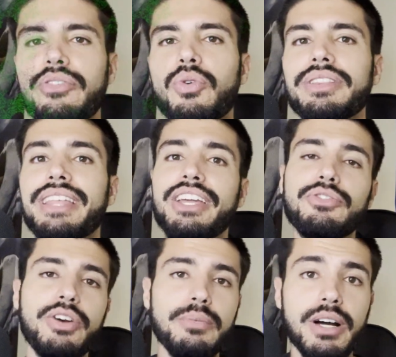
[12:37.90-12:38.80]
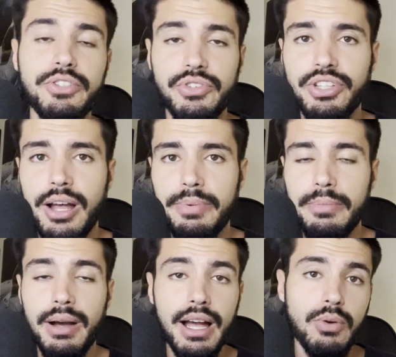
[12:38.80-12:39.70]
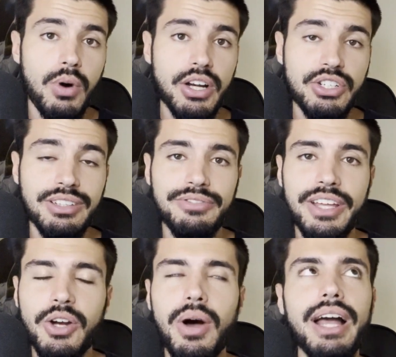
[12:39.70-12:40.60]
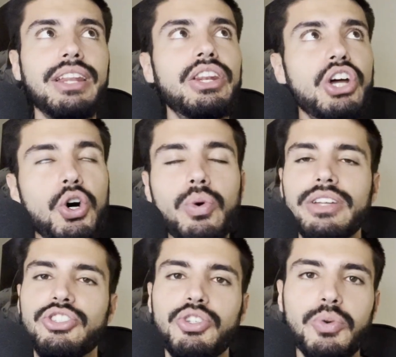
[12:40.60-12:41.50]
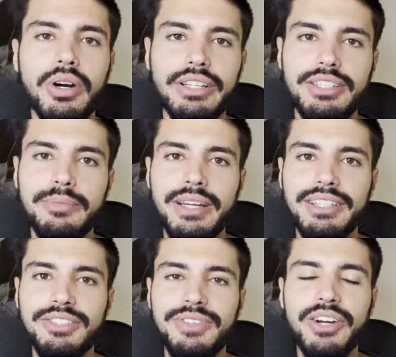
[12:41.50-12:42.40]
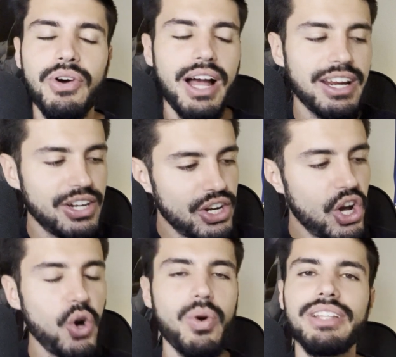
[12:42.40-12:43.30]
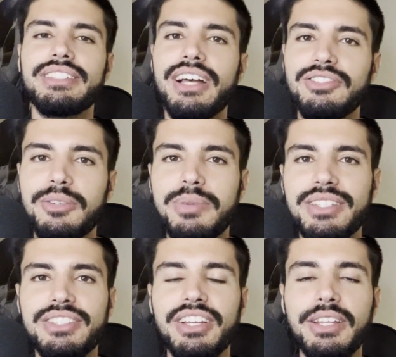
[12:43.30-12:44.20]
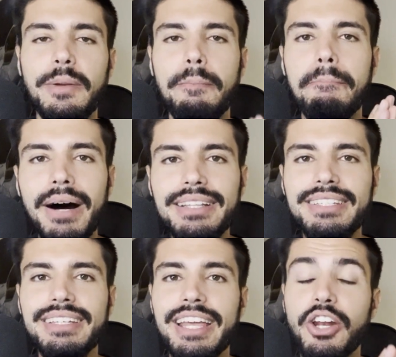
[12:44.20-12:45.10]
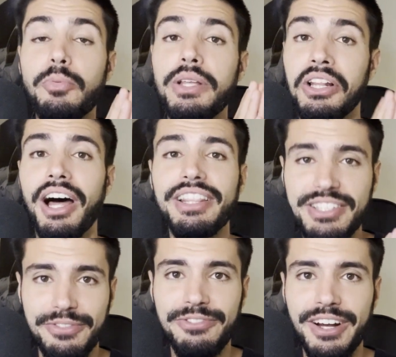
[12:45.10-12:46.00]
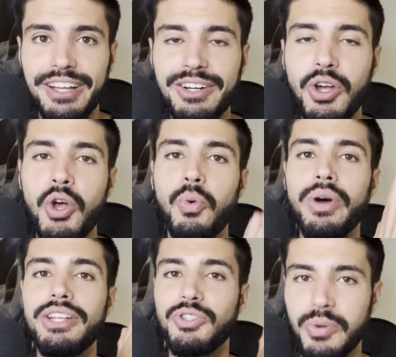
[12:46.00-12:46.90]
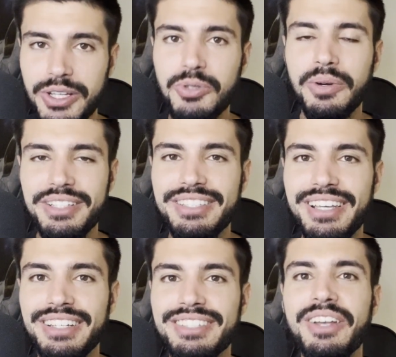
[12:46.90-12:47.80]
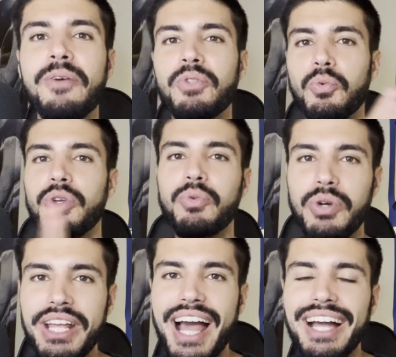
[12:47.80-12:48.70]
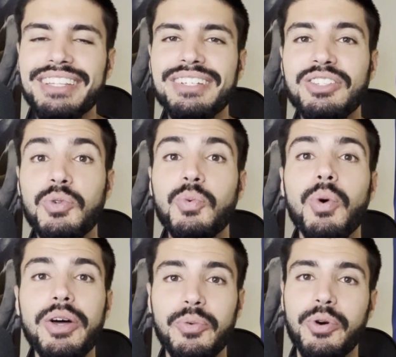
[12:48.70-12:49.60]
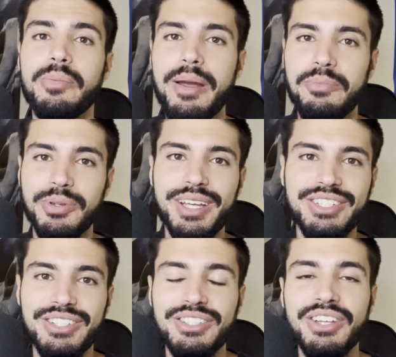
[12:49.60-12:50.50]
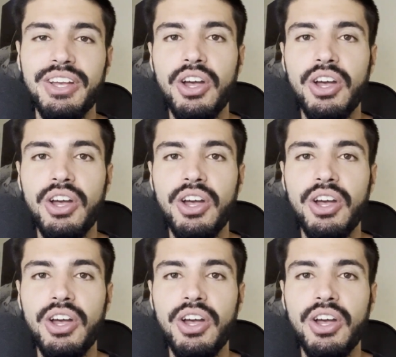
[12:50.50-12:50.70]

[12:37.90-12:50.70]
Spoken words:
everyone, thank you very much for stopping by, watching the video. I know it's too early to make this video. I know it sounds a bit silly, but it'll be lots of fun when in 2026, we react to what were my predictions